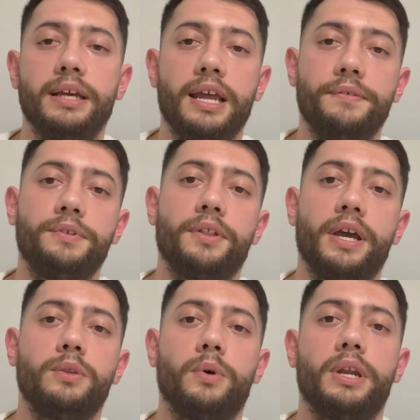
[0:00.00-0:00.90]
And after
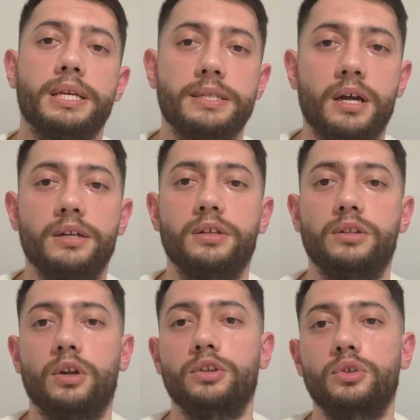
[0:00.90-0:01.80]
that one I started
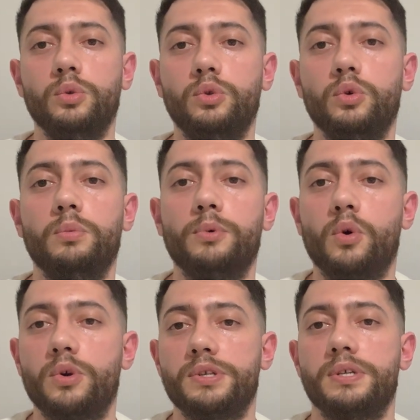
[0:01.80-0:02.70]
on YouTube
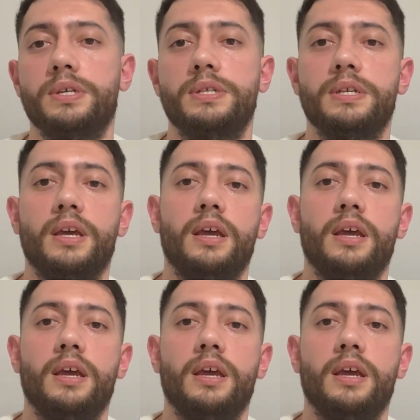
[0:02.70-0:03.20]
courses,